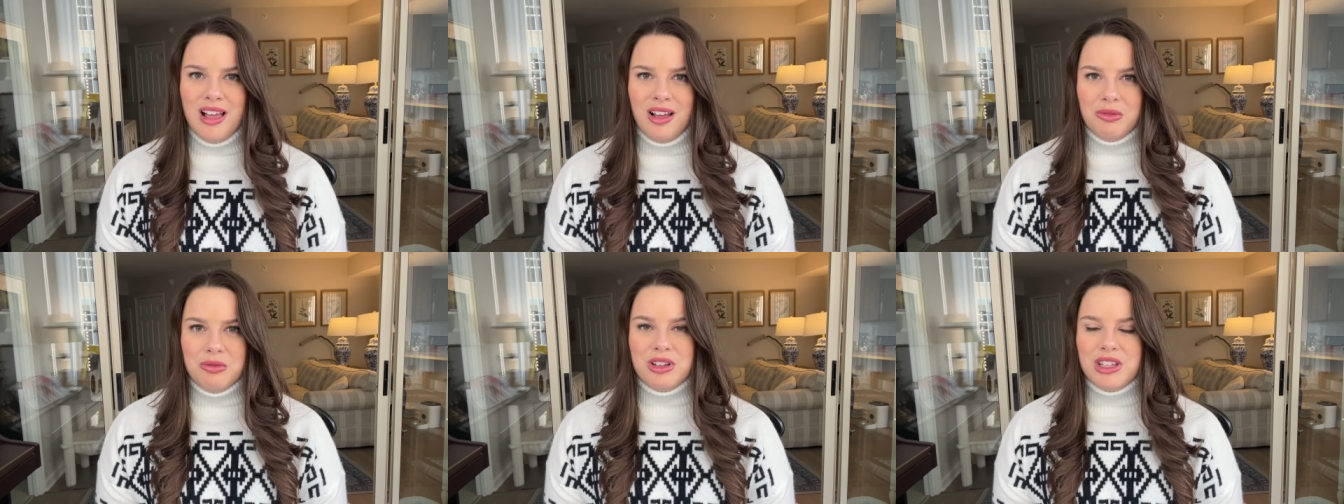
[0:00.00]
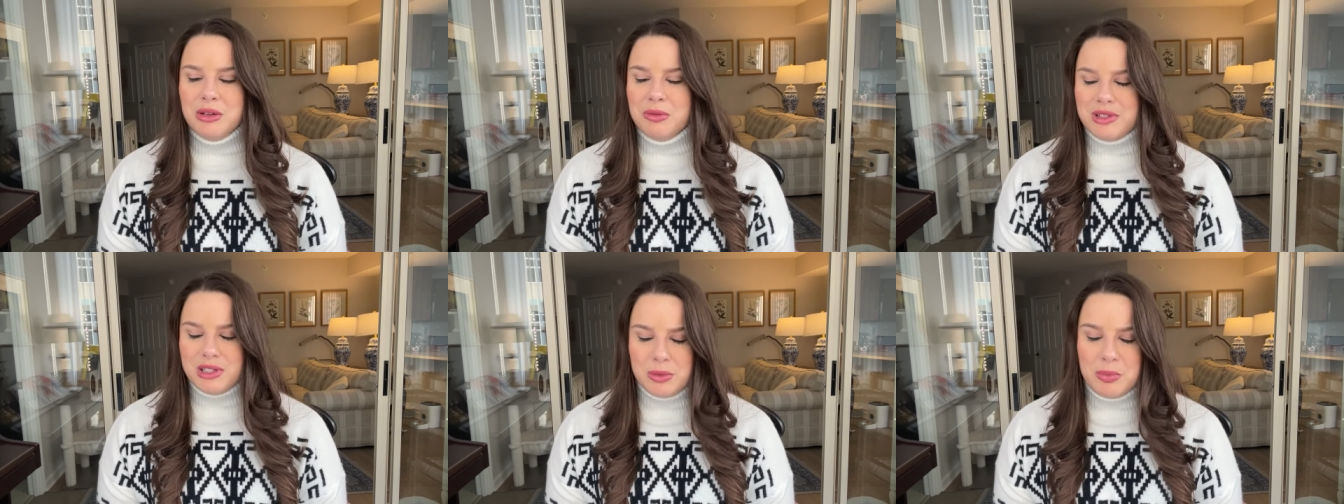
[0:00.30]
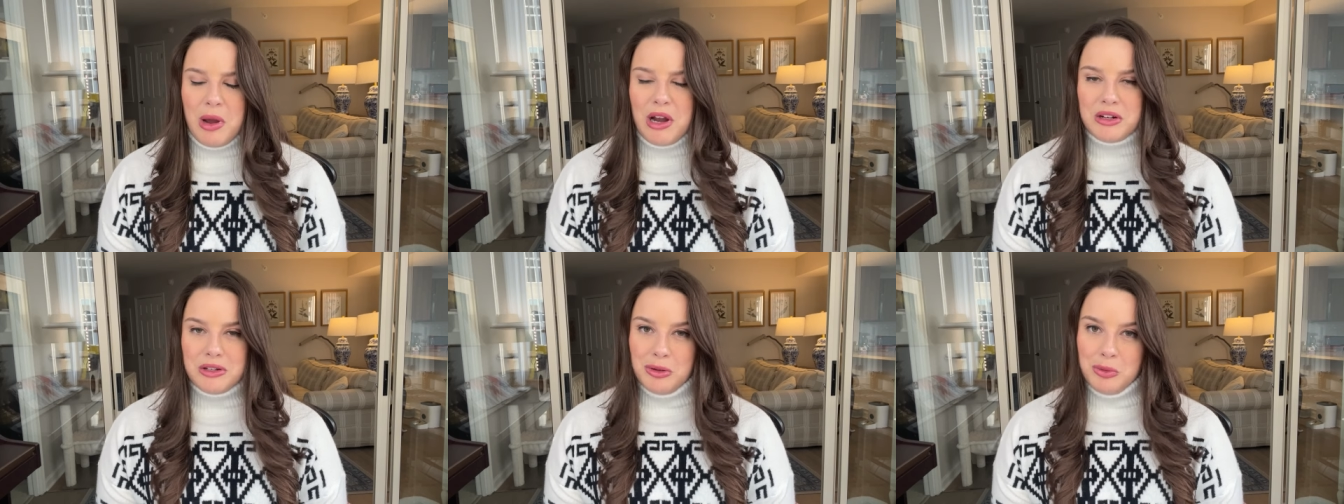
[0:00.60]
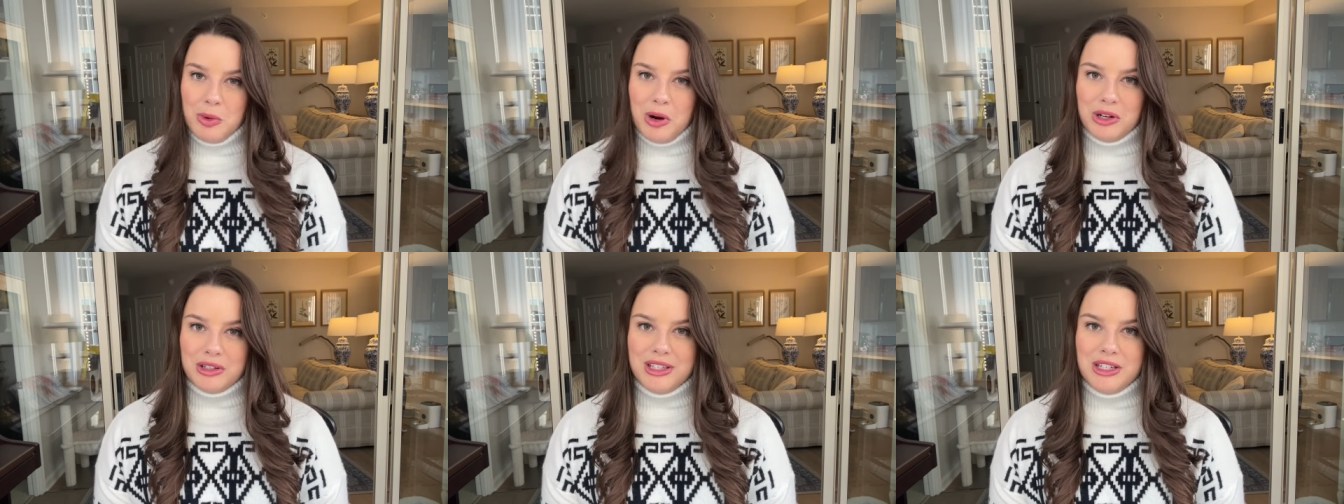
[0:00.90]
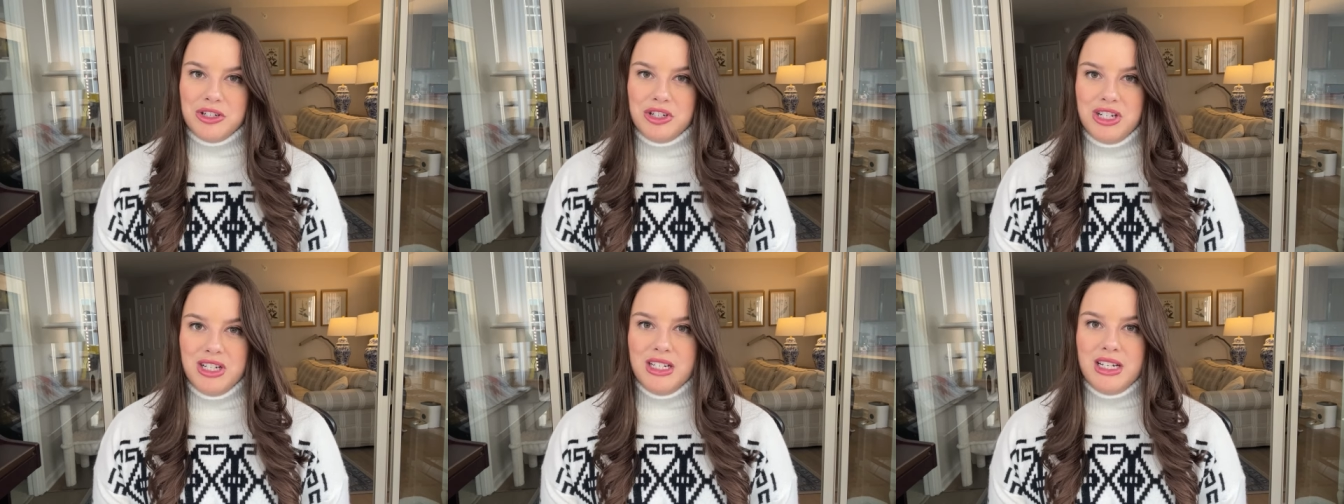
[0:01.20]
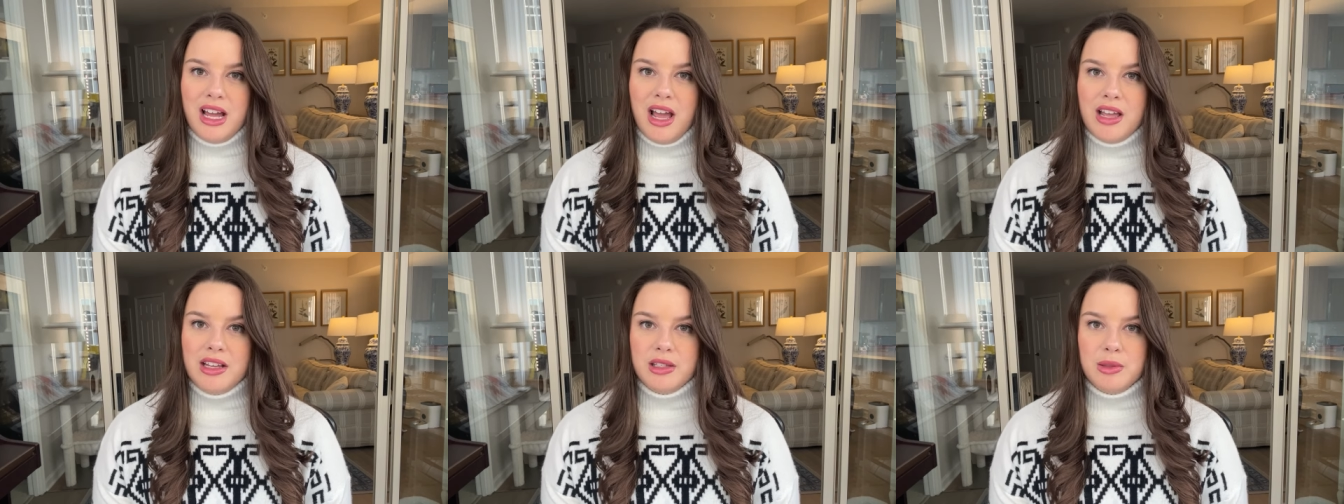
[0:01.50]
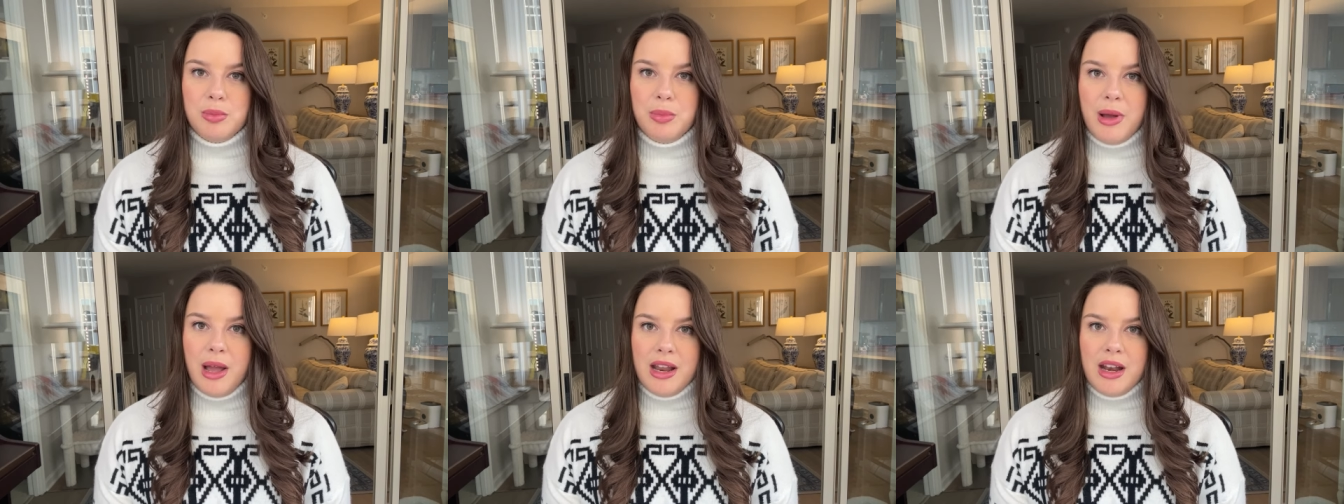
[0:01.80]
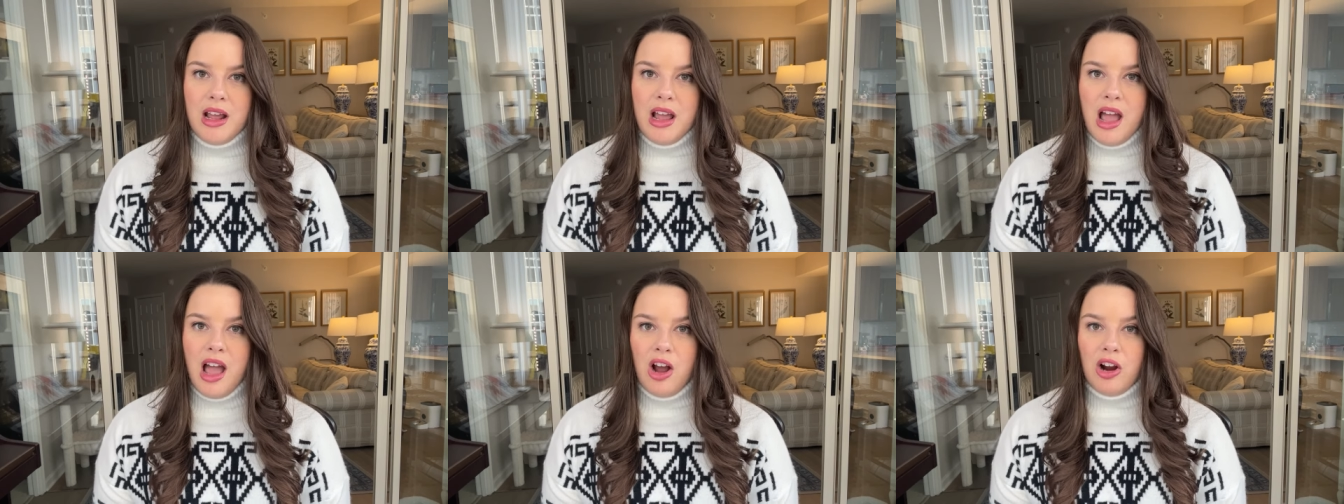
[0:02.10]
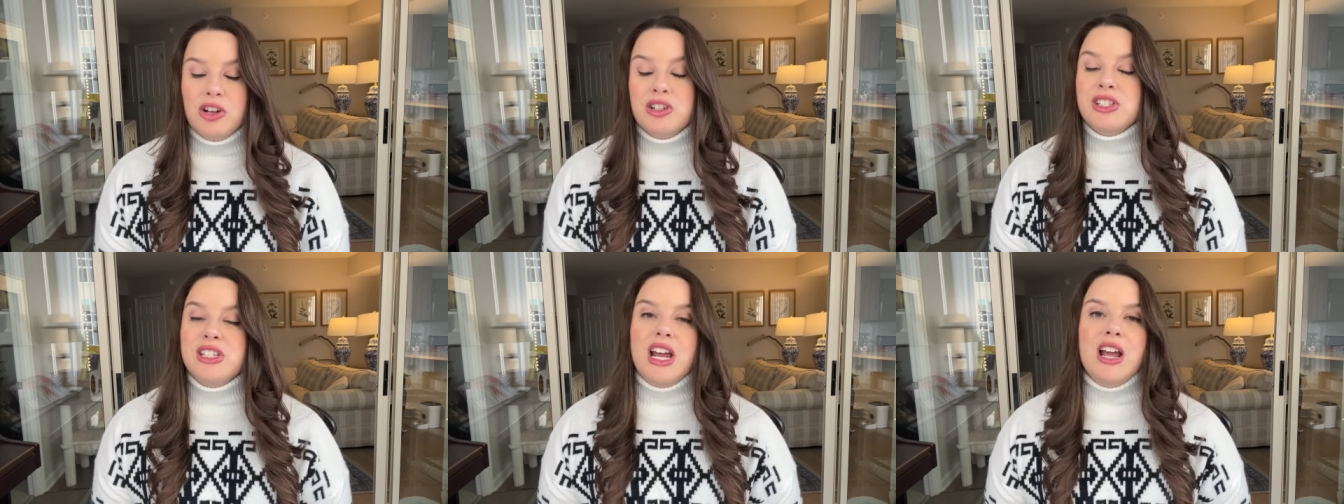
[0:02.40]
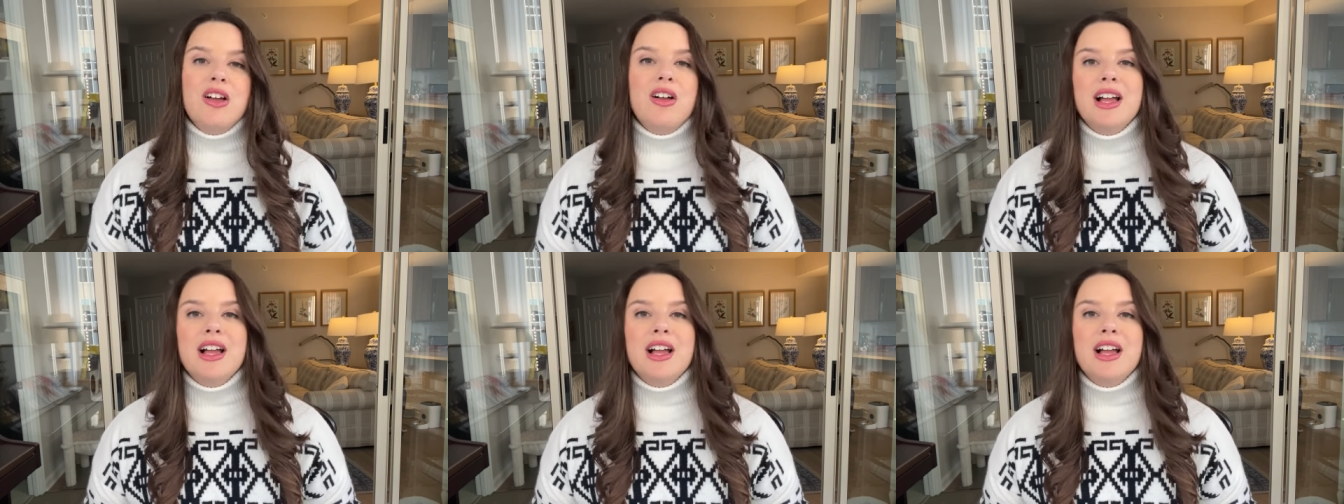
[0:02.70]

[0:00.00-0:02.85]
really respect the work that she does, but her style